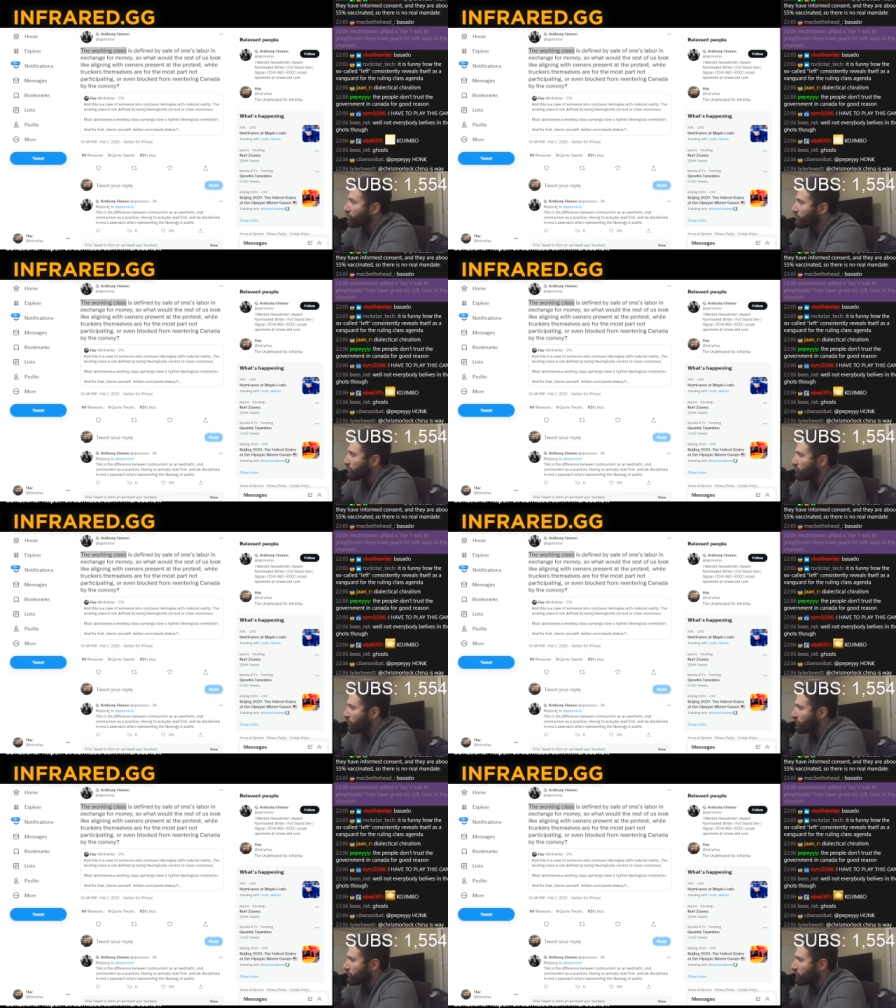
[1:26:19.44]
is
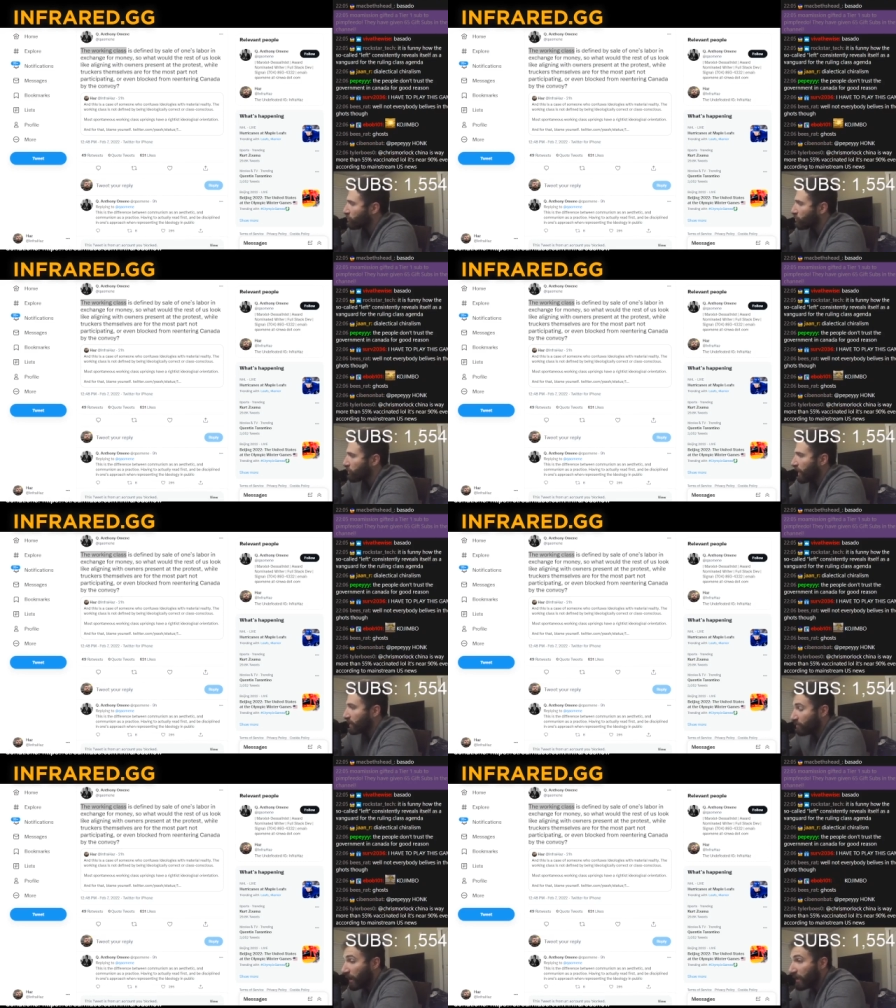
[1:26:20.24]
adjusting to it
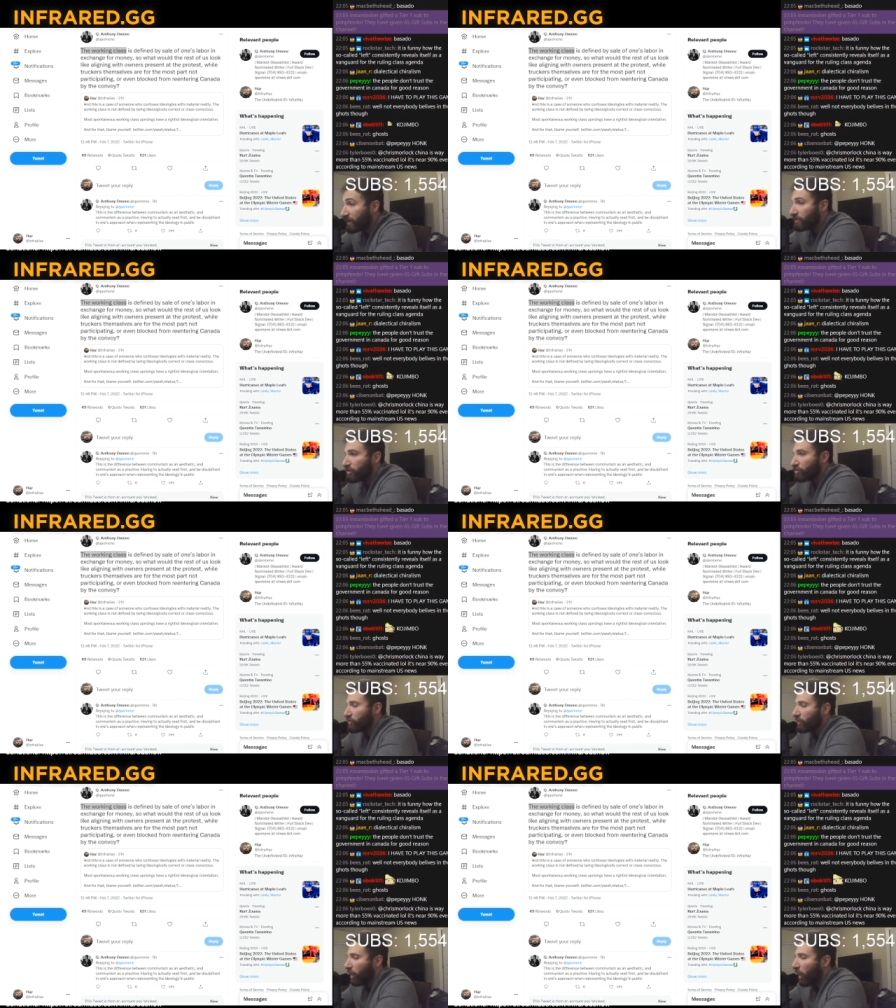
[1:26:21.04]
is by
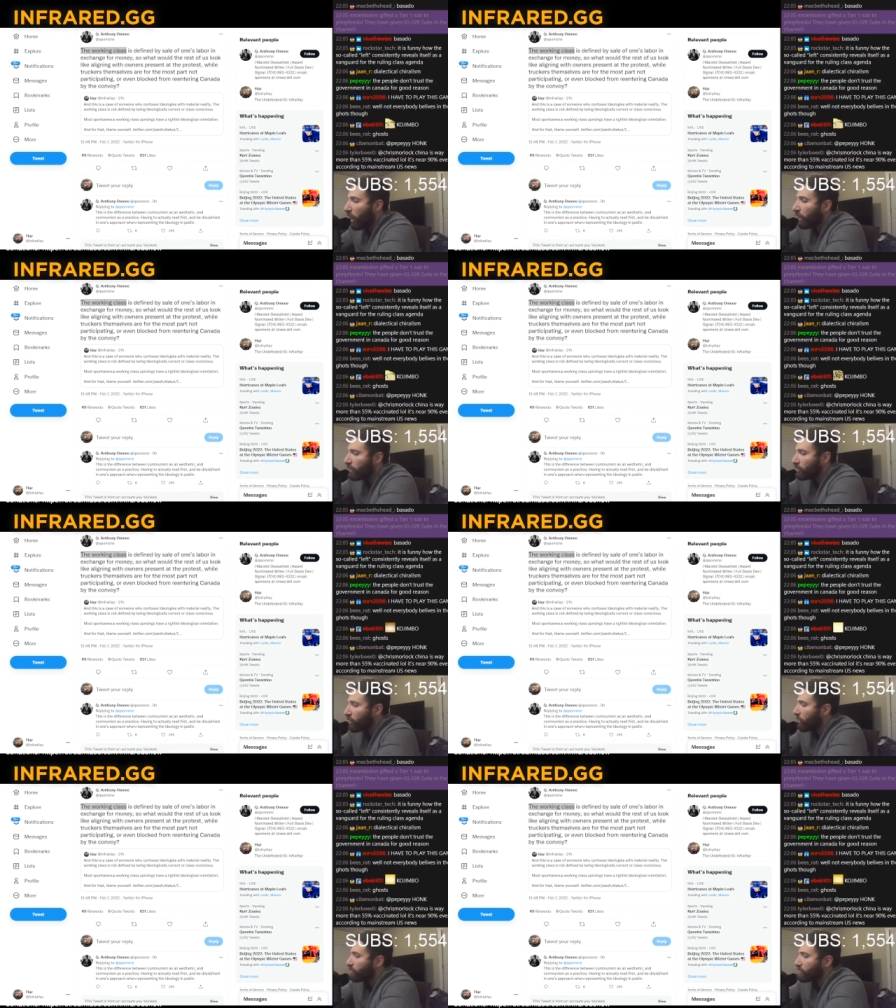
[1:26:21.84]
instituting all
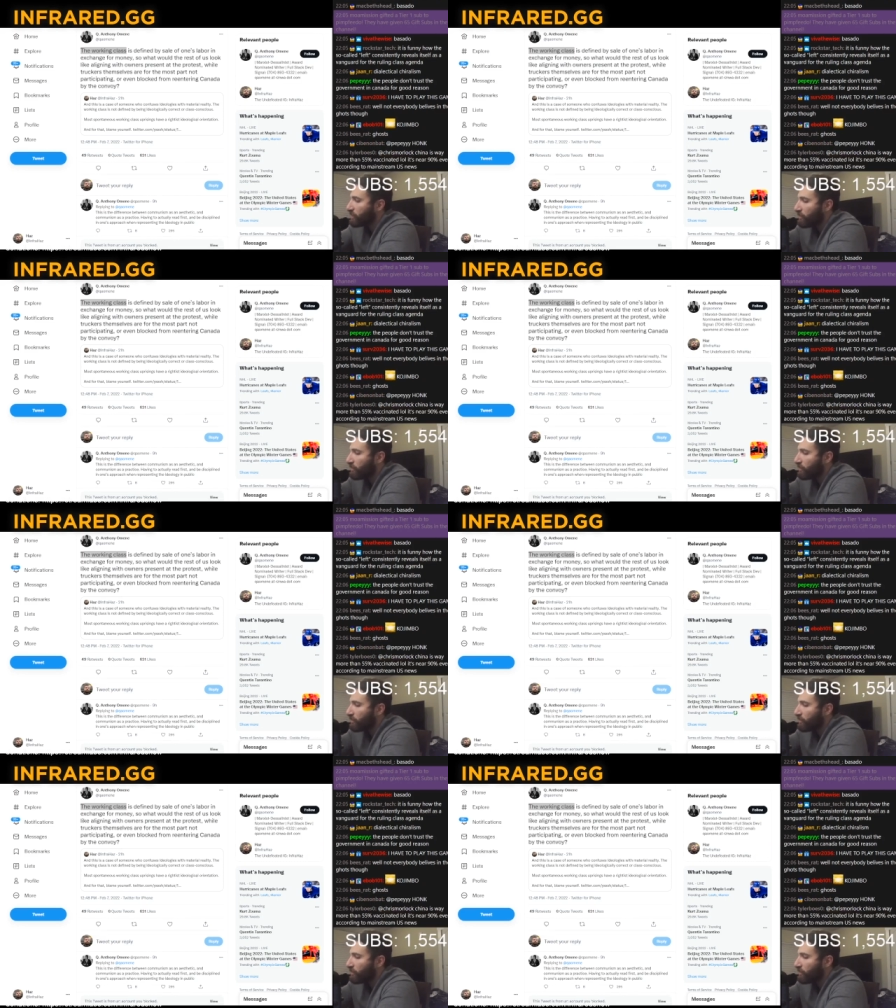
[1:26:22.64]
encompassing